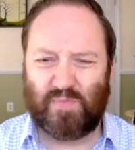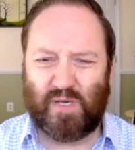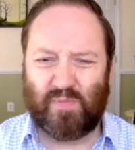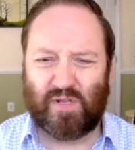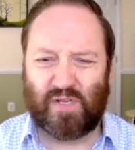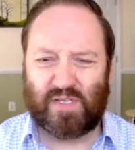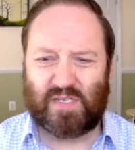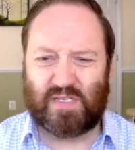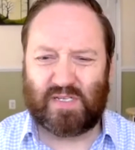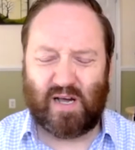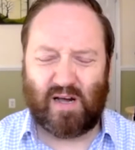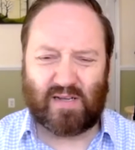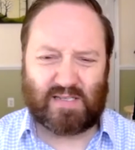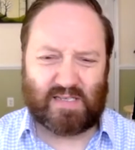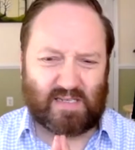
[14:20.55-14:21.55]
People are
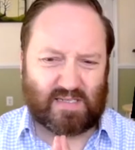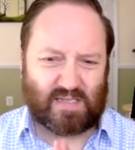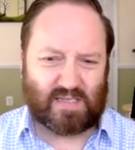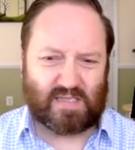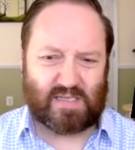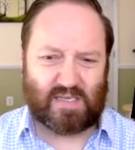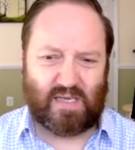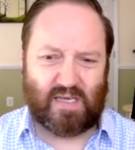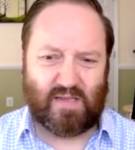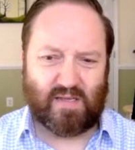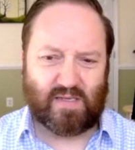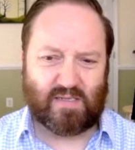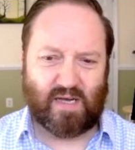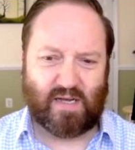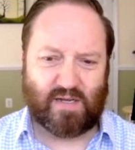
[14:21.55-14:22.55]
starting to see
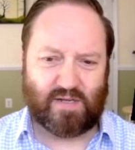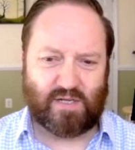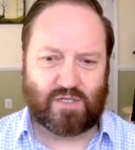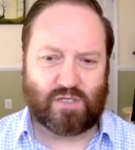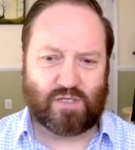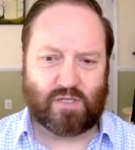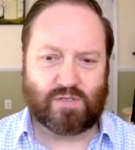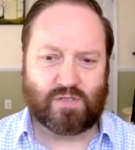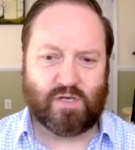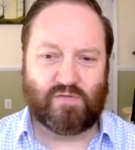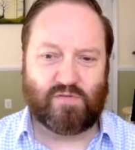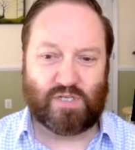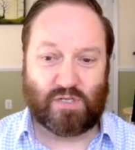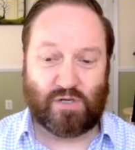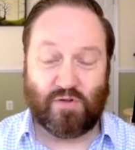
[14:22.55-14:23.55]
these kind of digital
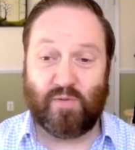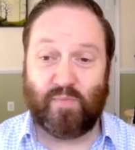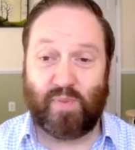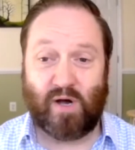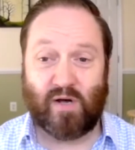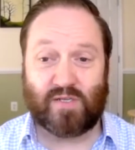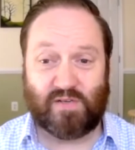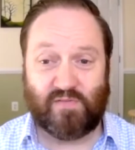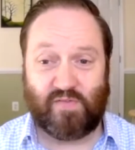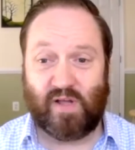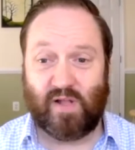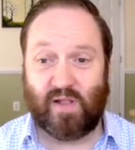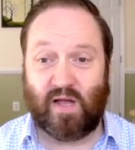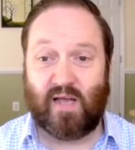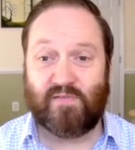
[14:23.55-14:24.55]
services in other parts of
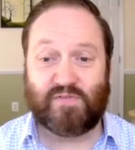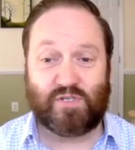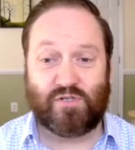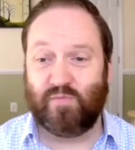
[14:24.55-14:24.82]
their lives.